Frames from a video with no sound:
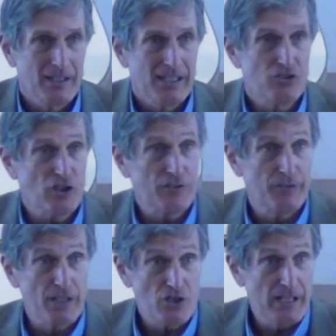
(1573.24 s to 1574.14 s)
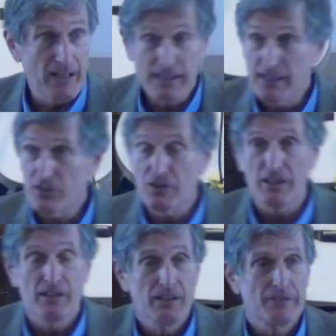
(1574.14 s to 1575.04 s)
He's just finished telling us
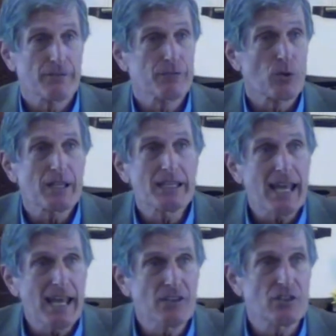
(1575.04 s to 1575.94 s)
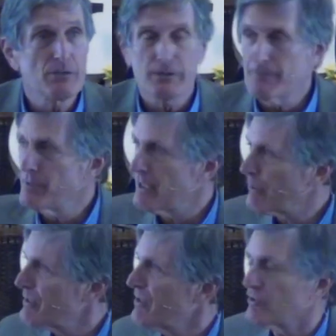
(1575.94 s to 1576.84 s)
that for 40 days he would
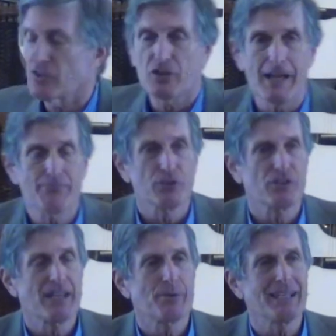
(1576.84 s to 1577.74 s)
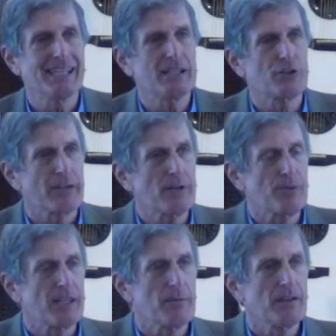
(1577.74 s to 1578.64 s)
appear with his disciples and they would eat and drink
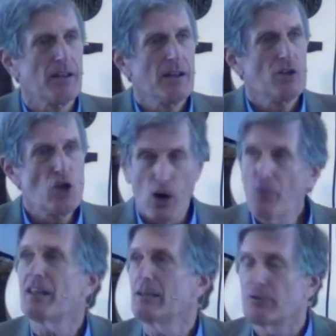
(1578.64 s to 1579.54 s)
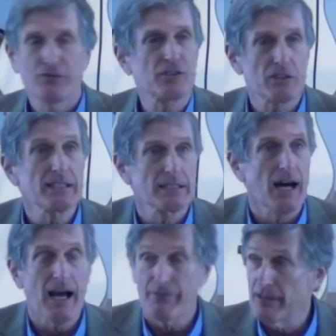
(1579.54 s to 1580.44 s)
with him and know that he was physically
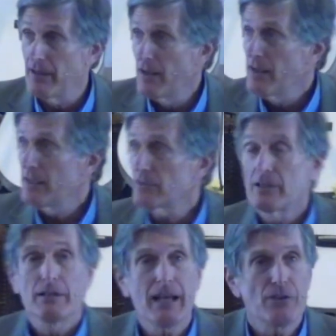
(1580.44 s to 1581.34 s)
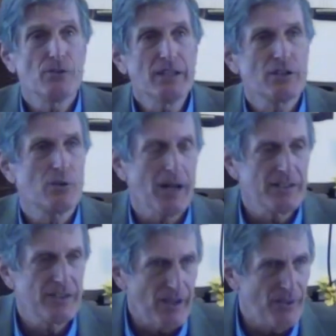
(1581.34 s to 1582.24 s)
alive. And he said, now you need to go out
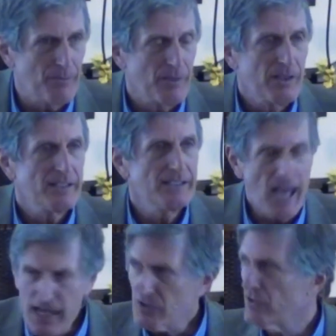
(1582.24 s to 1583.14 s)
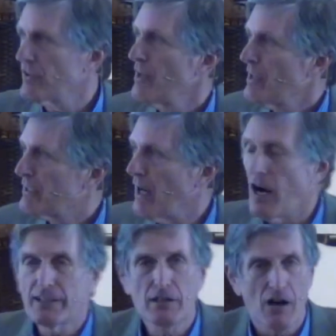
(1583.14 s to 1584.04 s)
and tell them, yes,
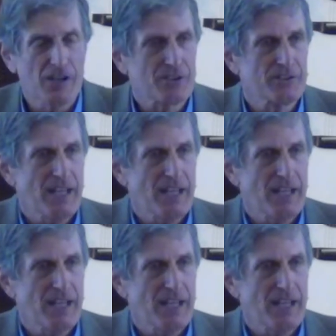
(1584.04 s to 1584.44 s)
God conquered